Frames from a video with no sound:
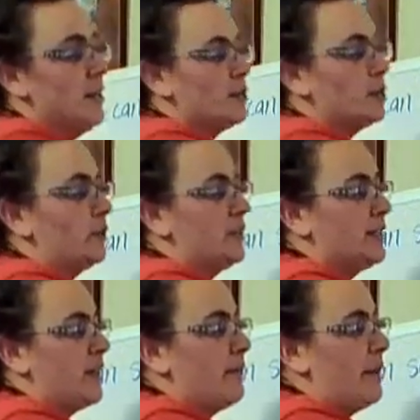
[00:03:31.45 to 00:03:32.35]
So I'm going to
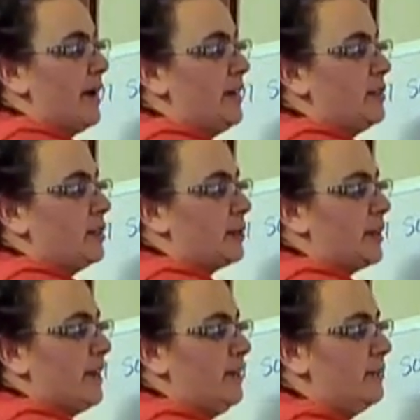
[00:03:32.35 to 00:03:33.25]
say minus
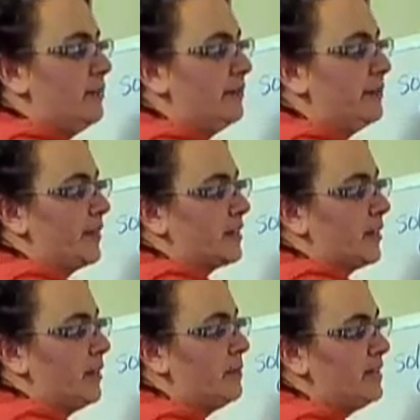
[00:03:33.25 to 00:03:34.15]
3. That's
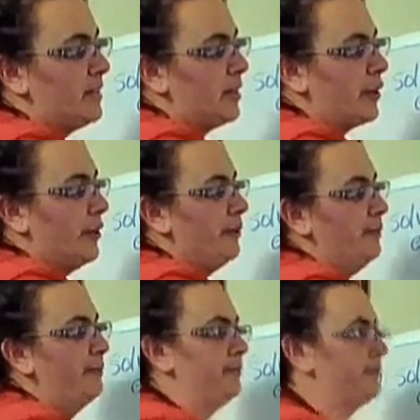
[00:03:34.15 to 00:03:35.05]
going to be 0.
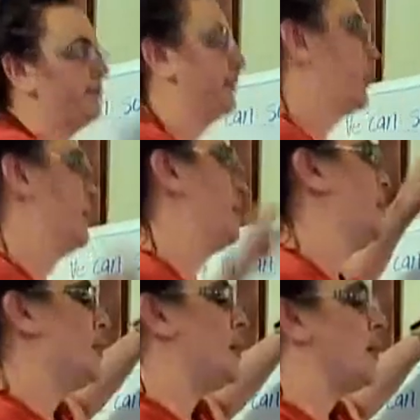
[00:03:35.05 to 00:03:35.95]

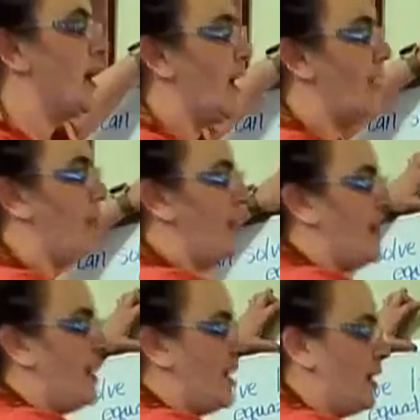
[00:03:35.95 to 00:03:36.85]
And
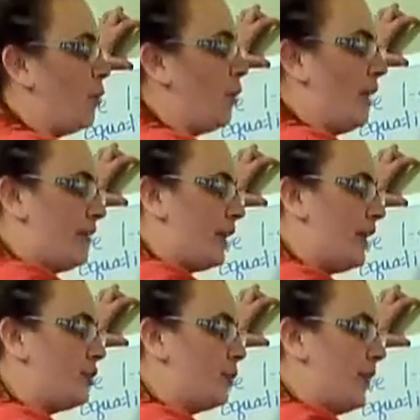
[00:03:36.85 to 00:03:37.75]
then whatever I
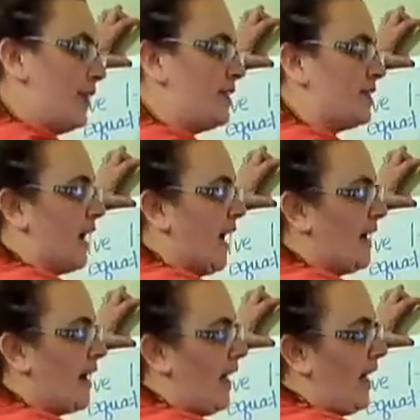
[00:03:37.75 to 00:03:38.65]
do on this
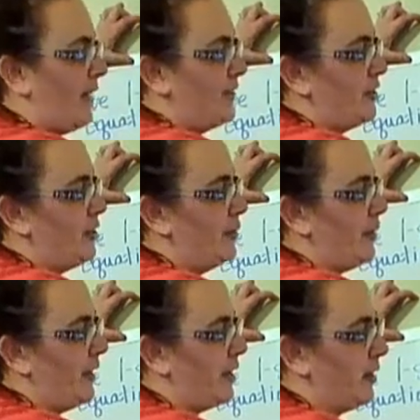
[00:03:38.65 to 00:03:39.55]
side, I have to do
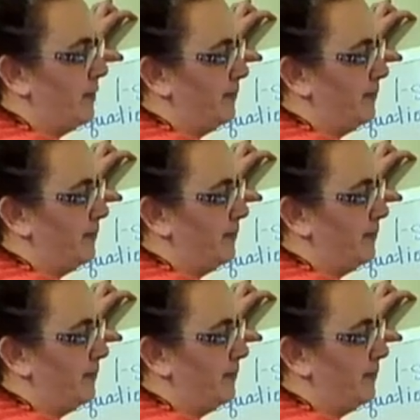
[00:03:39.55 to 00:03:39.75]
here.